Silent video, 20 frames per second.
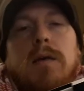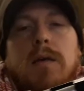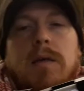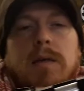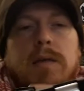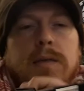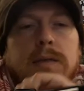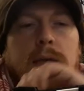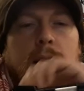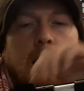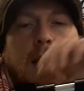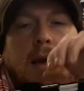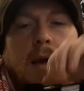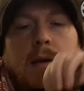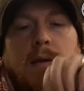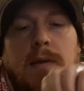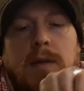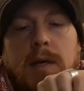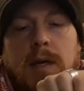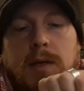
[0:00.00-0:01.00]
So
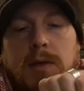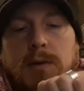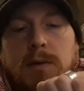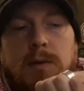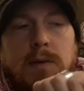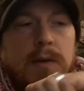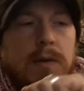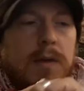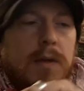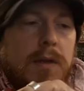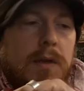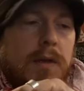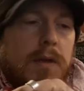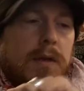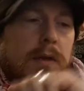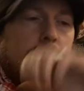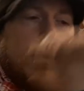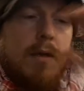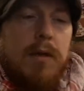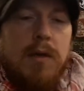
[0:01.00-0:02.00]
the actual
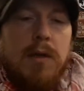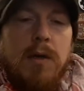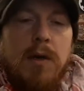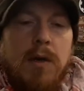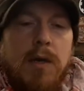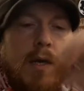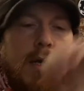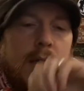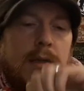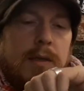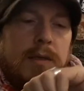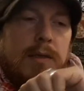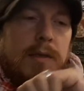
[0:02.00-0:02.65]
cocking of this